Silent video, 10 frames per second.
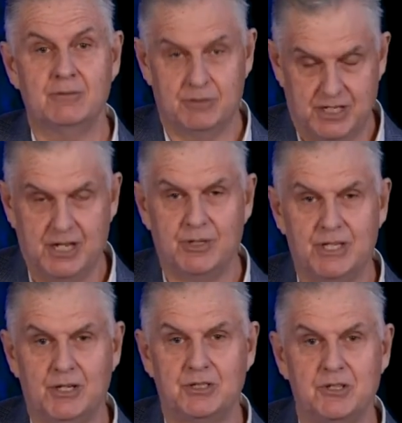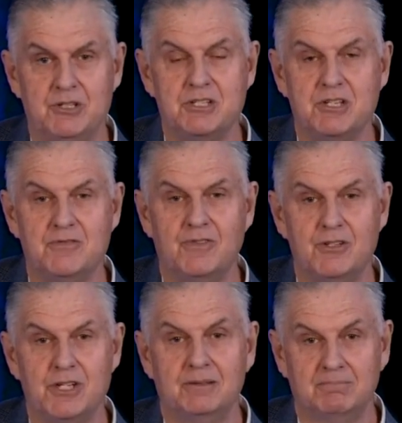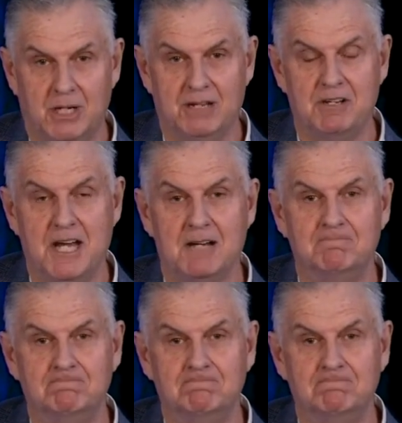We'll see you in the not too distant future. Bye for now.